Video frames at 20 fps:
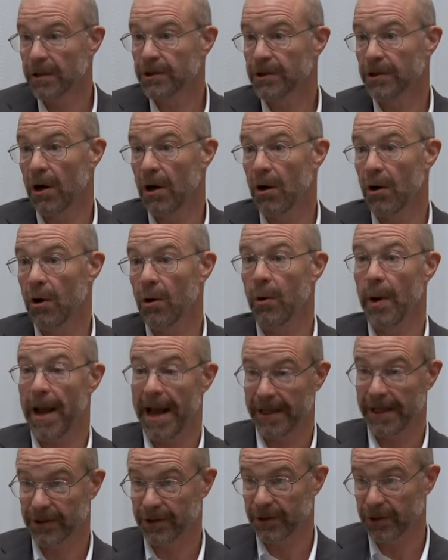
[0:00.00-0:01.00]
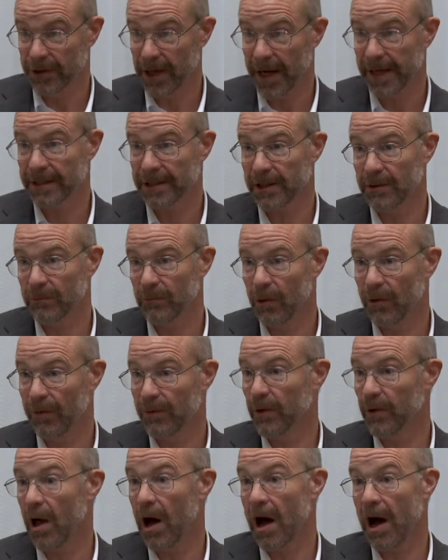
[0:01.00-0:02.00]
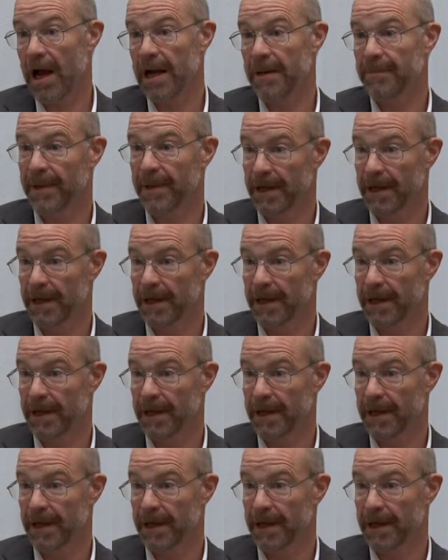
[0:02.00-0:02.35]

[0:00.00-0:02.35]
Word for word: So Esther Dyson will fly,